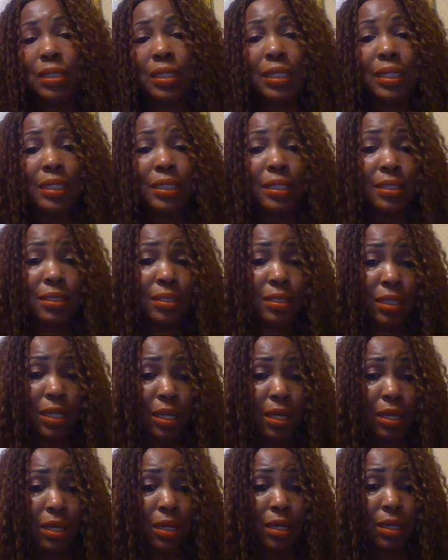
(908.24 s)
it is
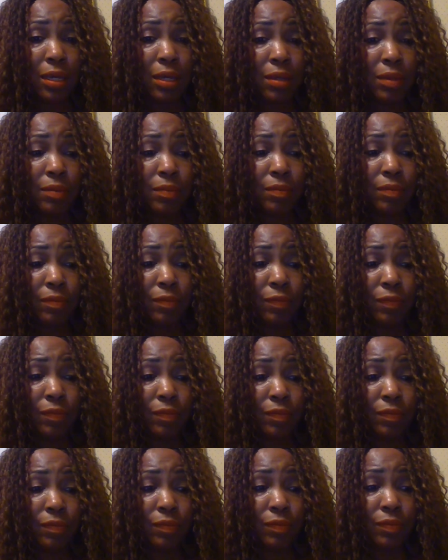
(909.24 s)
time
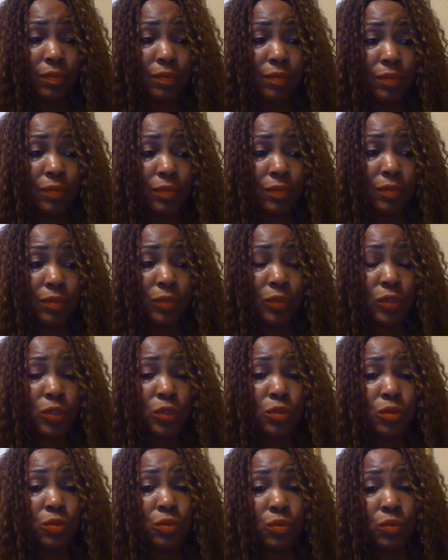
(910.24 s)

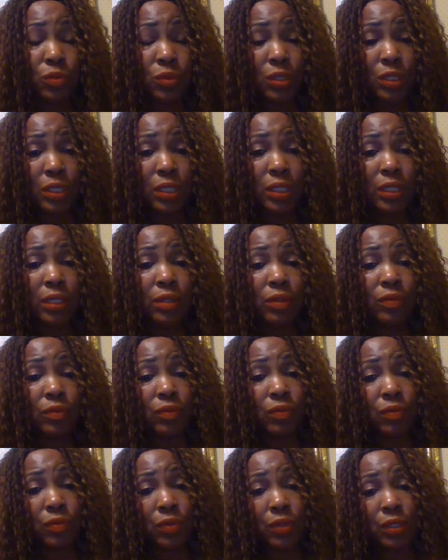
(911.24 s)
to really,
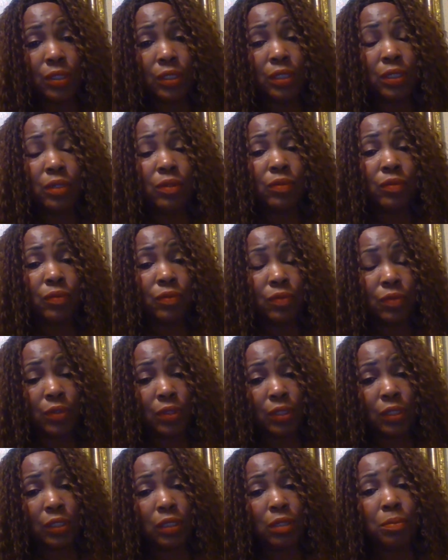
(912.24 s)
really,
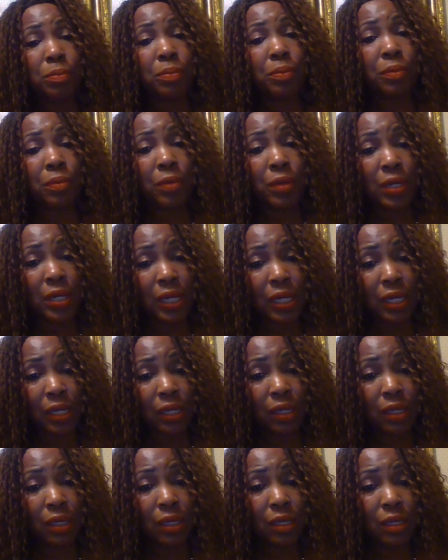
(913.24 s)
really
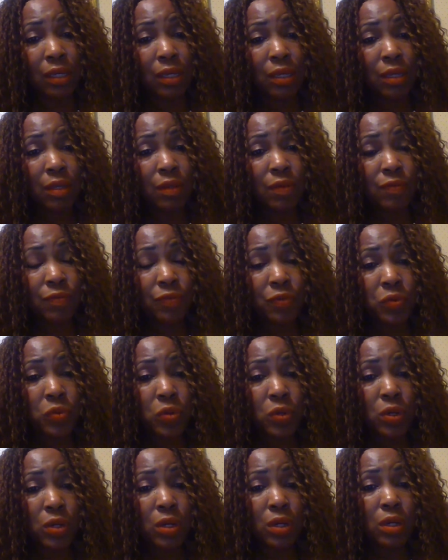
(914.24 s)
pray
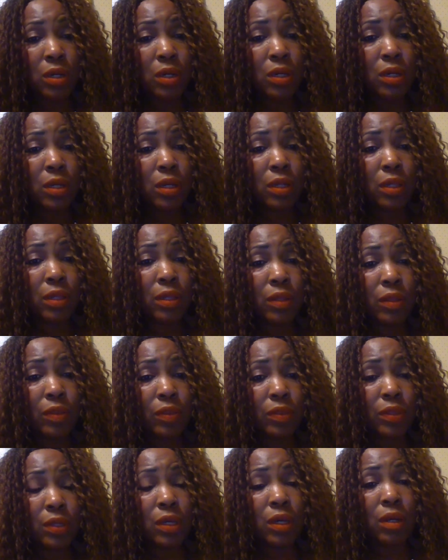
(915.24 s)
for
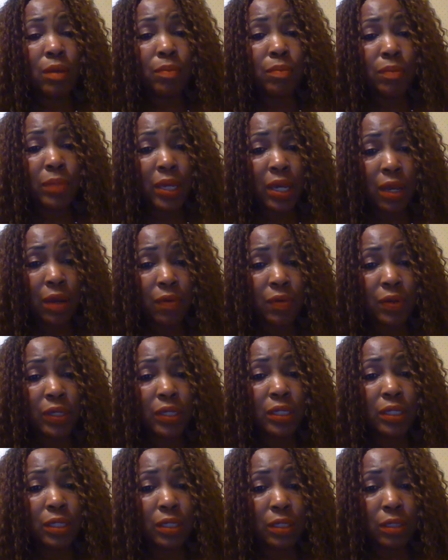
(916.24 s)
the
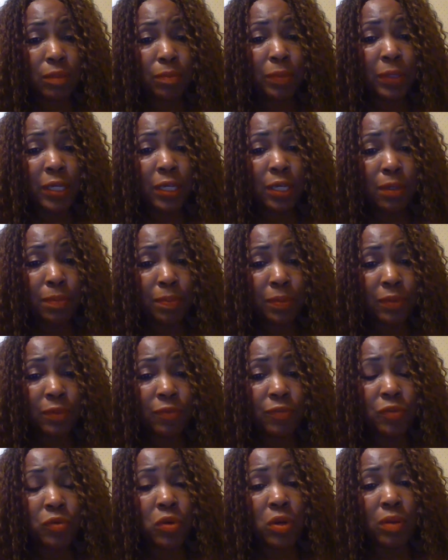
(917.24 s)
American people,
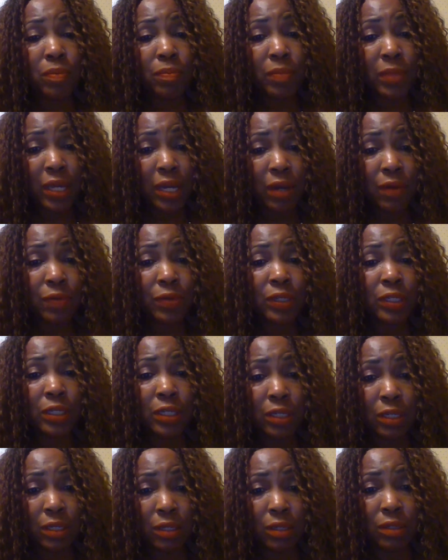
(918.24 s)
for
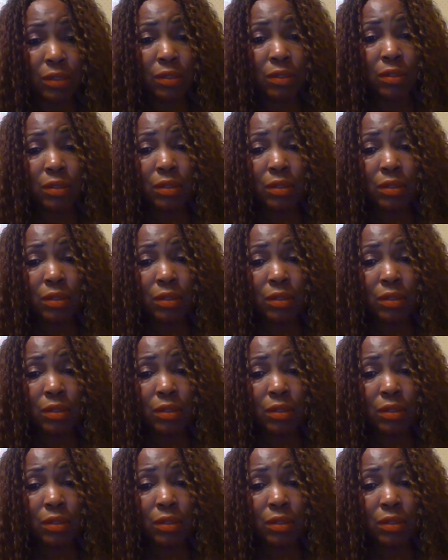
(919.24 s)
America.